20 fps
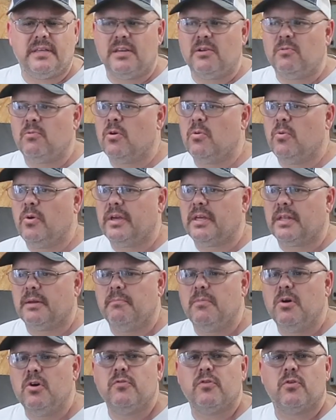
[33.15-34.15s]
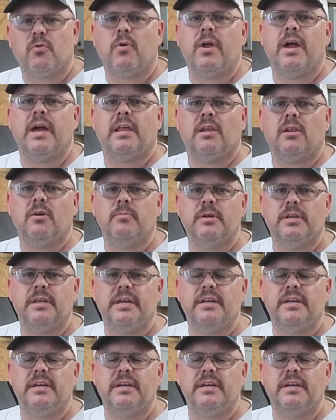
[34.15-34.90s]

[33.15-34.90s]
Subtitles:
get it where we can move it around a little bit